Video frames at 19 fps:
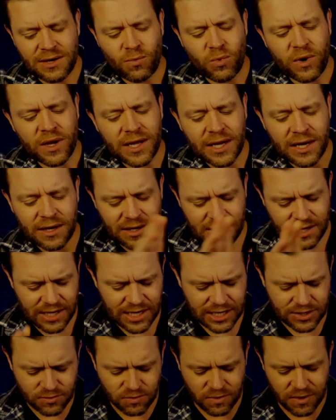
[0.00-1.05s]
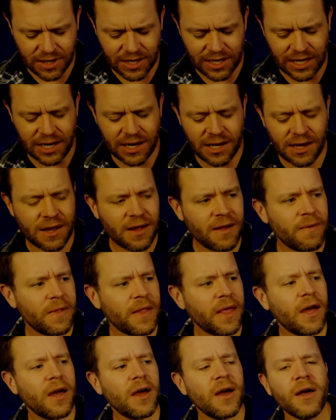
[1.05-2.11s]
Wait, it's running
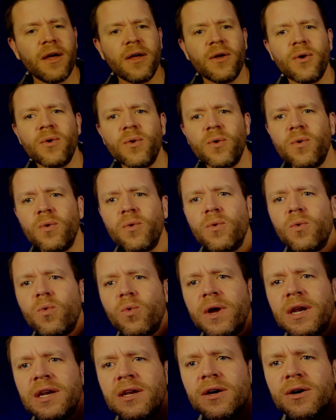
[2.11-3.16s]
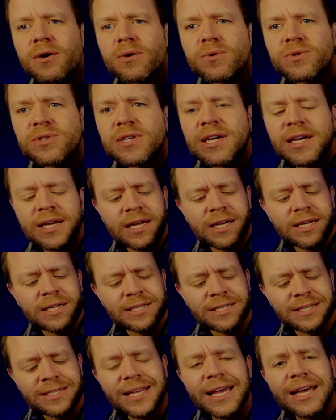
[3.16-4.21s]
Windows
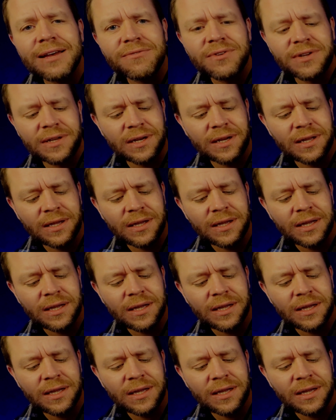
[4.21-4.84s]
7.